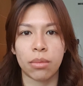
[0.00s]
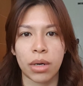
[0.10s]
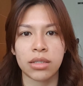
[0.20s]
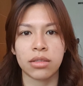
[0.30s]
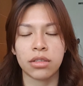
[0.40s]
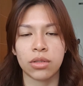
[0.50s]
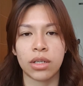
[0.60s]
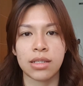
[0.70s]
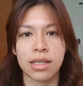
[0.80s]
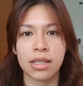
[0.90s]
the muscles so
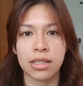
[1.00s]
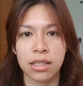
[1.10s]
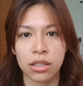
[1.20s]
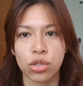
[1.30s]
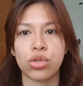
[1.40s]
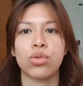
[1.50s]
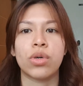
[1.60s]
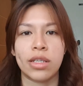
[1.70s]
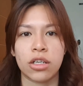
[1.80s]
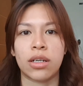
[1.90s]
that it's easier to
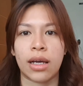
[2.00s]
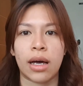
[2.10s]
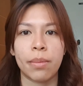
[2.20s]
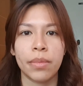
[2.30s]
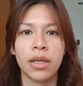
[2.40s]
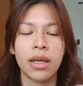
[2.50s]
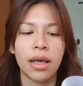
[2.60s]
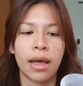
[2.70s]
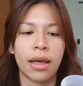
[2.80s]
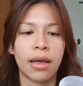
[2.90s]
insert the cup.
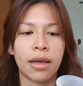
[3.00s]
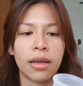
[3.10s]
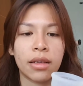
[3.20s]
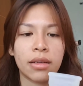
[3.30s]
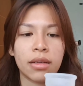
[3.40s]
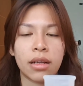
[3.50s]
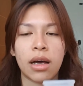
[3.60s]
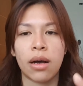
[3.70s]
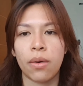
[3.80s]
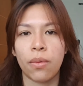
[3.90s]
And
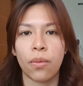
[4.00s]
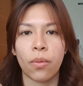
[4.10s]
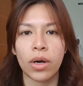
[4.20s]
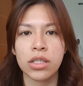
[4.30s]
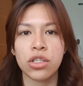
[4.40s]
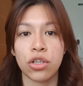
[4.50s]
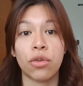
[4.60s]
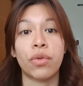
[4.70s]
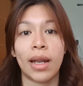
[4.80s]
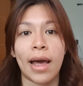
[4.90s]
once
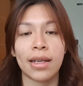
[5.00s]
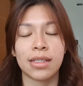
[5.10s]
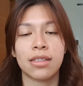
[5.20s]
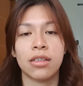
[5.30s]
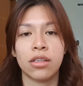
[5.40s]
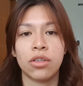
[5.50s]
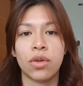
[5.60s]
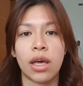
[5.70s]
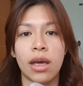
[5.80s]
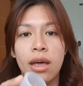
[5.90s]
you're relaxed, you
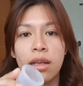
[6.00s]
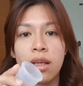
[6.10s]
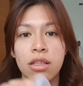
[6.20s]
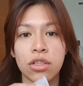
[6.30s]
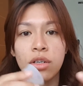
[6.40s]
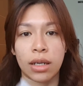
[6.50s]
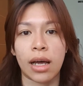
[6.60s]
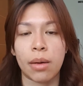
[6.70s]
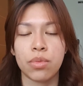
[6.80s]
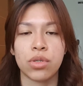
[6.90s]
can insert the cup.